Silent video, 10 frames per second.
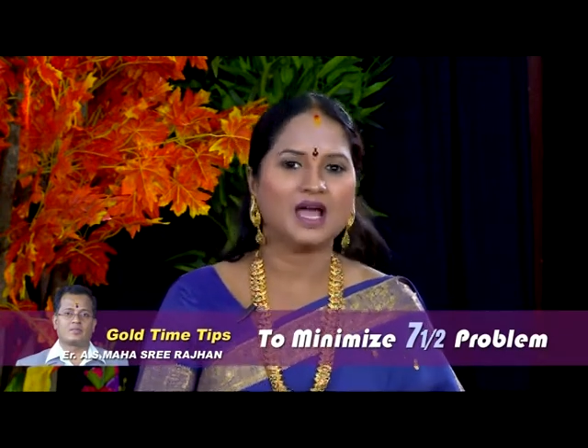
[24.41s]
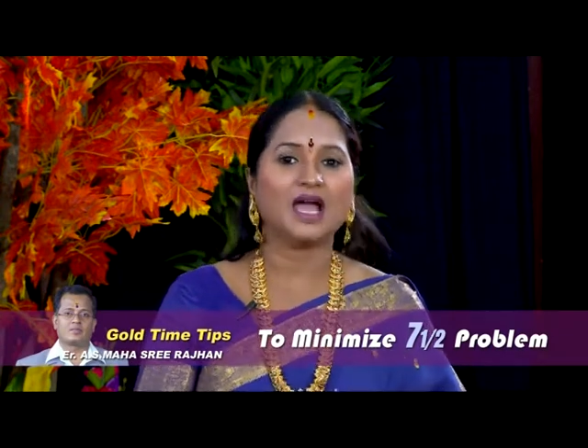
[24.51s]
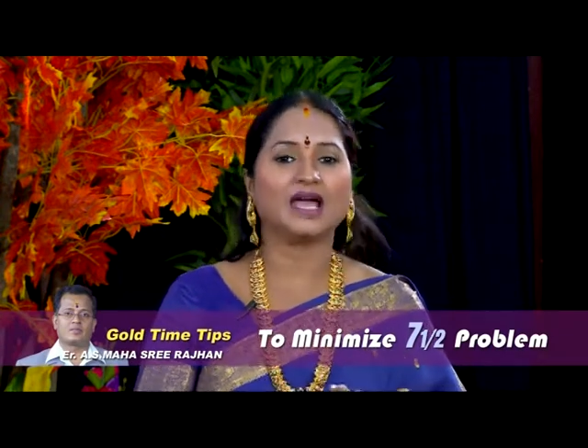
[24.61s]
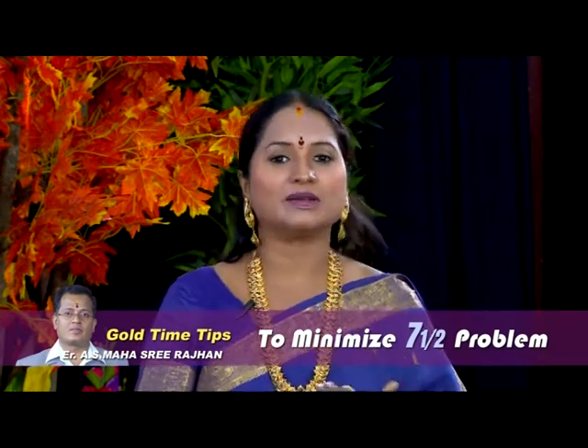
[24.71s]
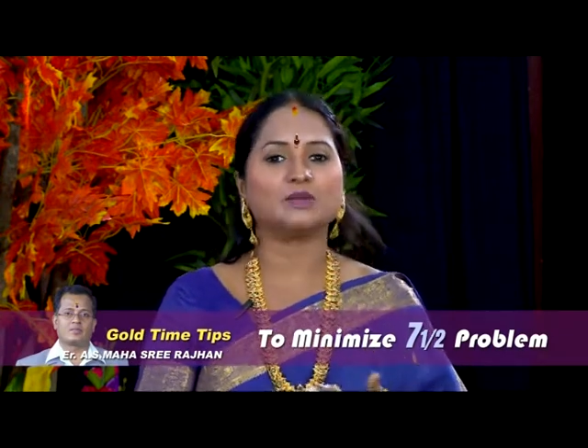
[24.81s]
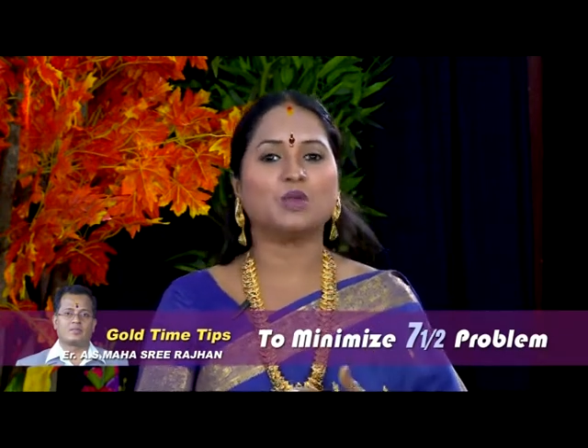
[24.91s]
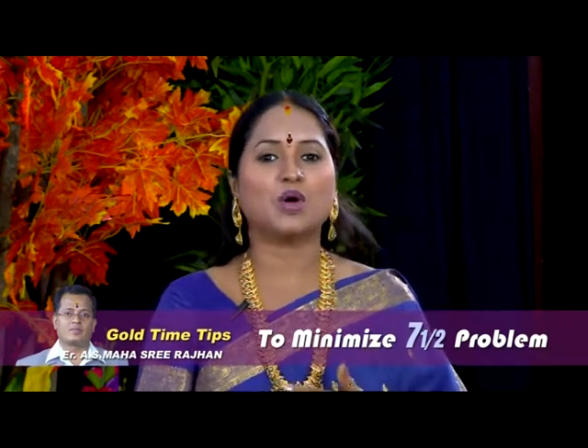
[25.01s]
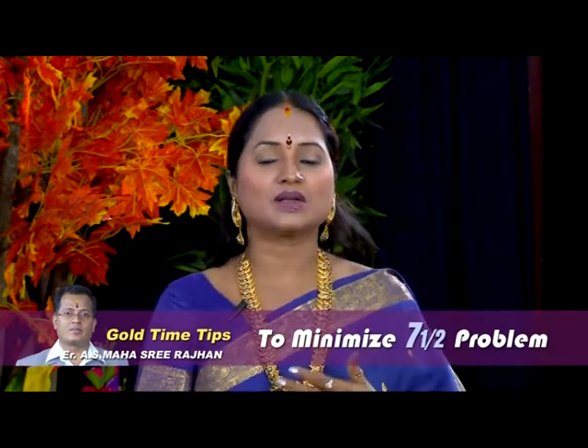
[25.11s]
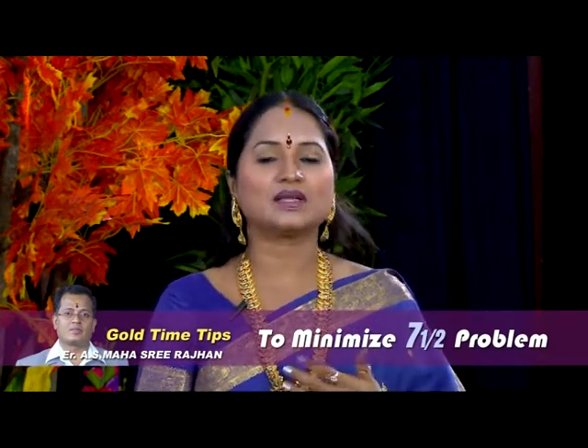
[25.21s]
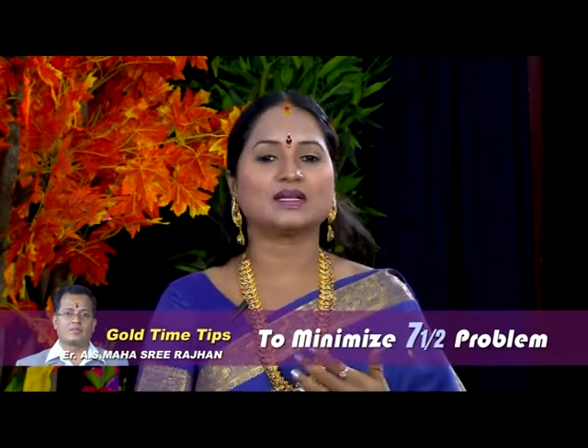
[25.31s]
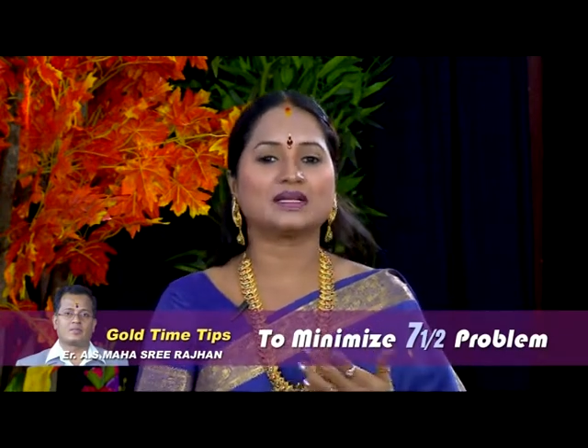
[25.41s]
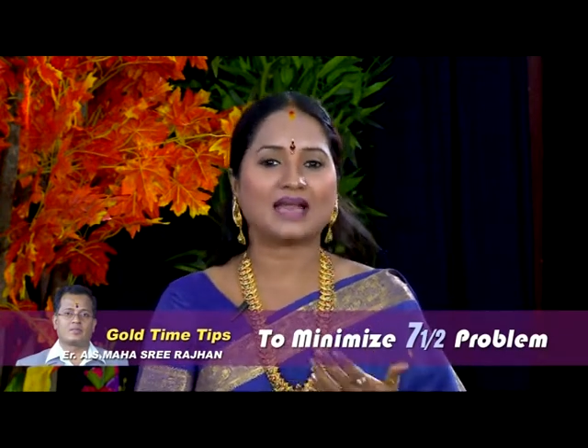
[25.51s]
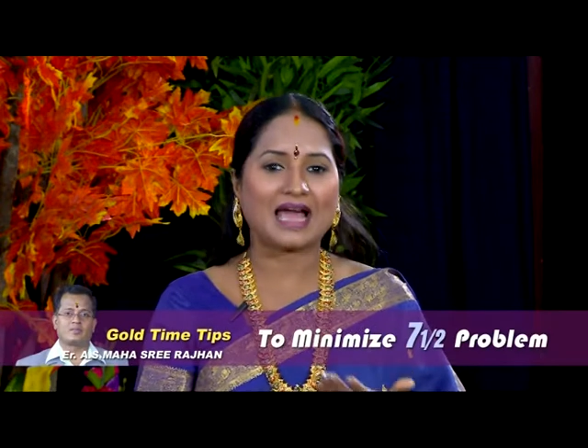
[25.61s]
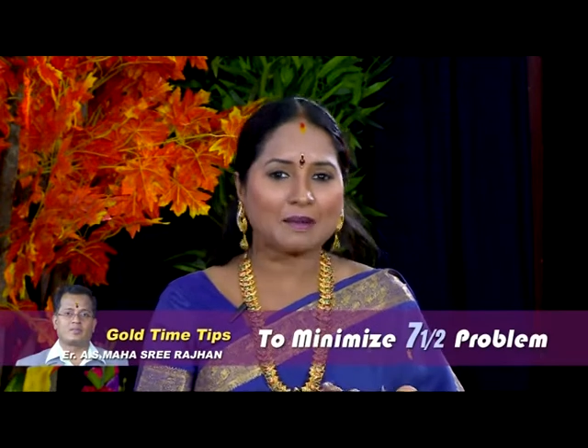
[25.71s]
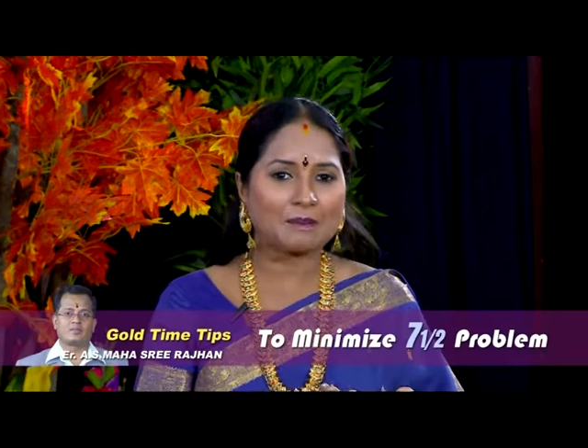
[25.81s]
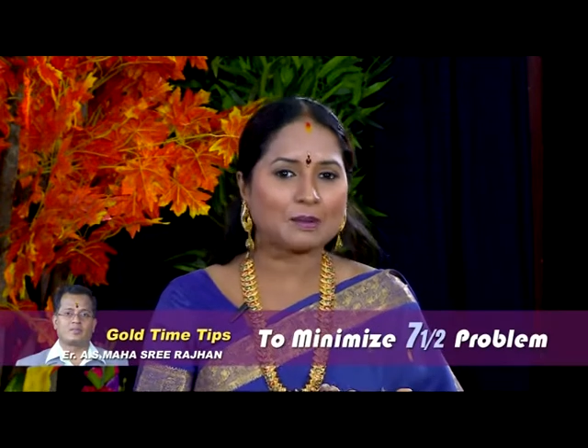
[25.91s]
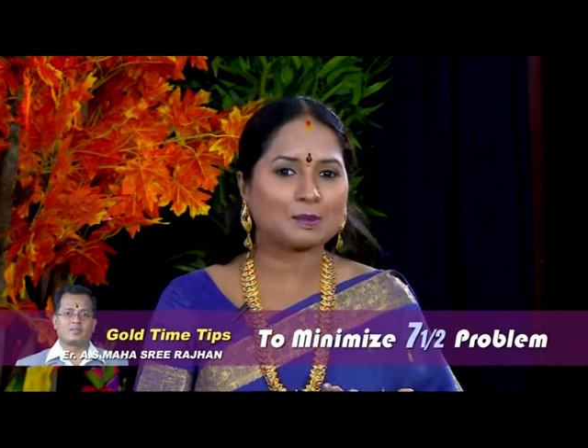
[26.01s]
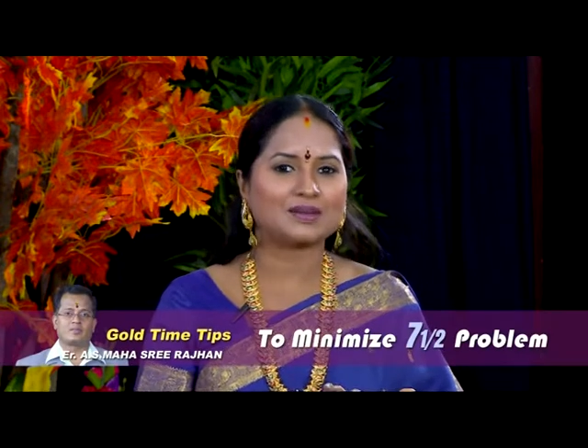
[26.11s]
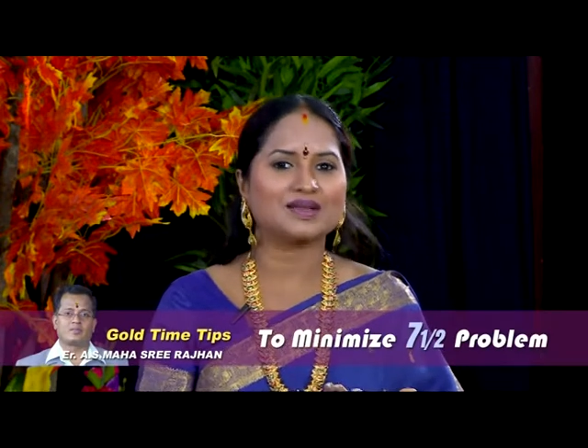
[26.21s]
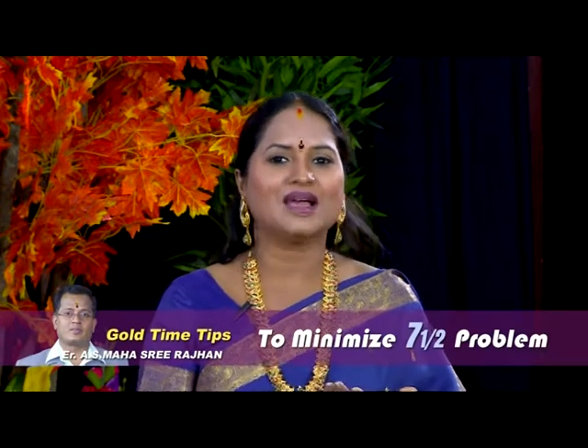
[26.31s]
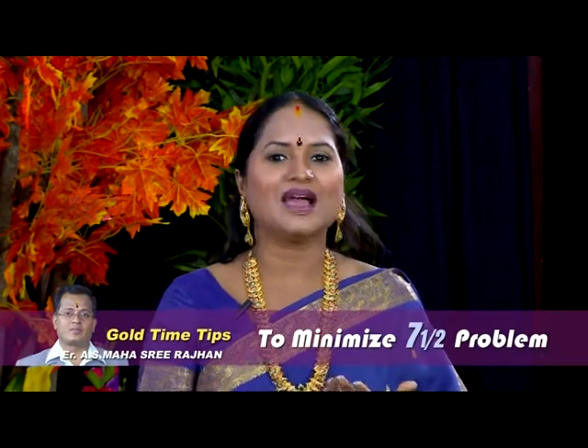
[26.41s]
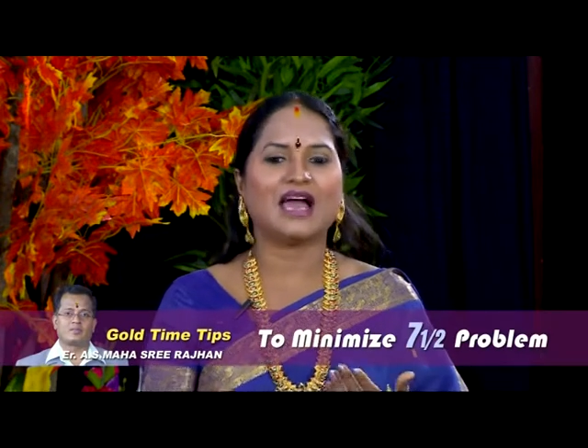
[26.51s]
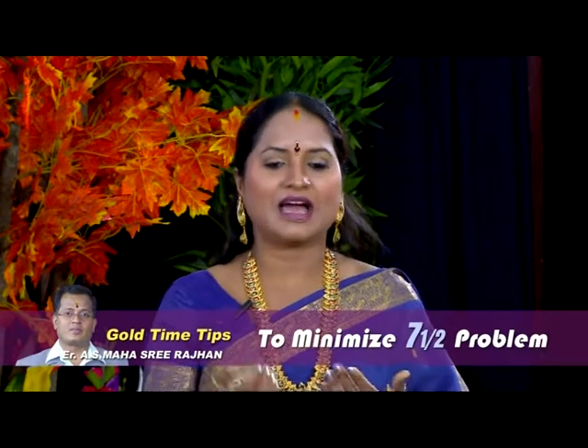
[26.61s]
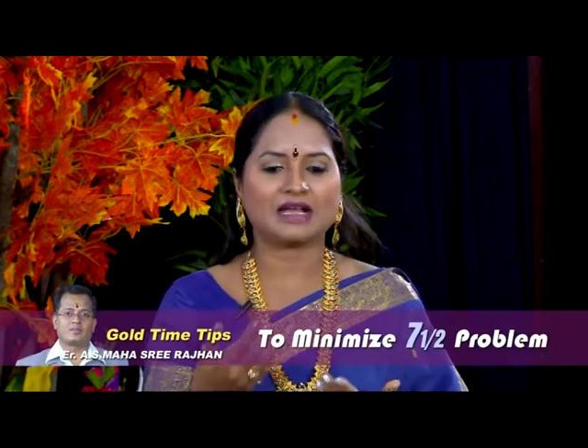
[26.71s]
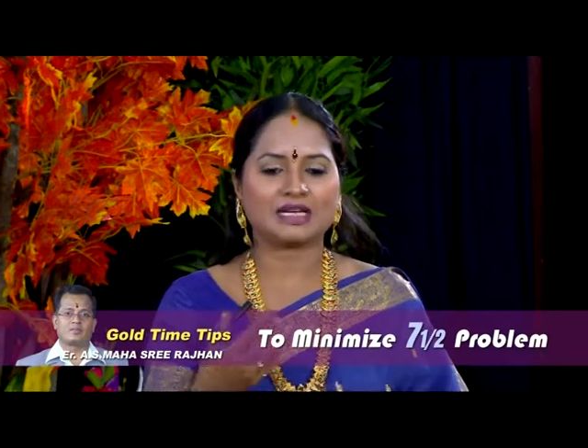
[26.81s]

and more than lakh people had